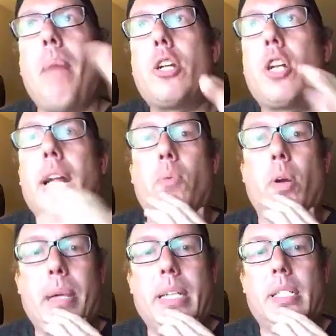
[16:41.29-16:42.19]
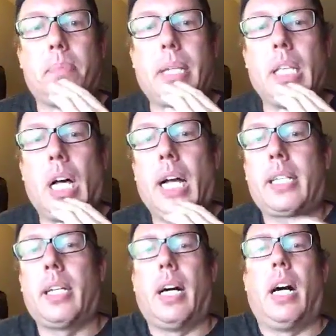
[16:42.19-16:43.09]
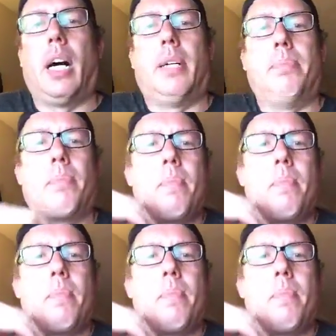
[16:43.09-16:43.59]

Mentioning would be something like um,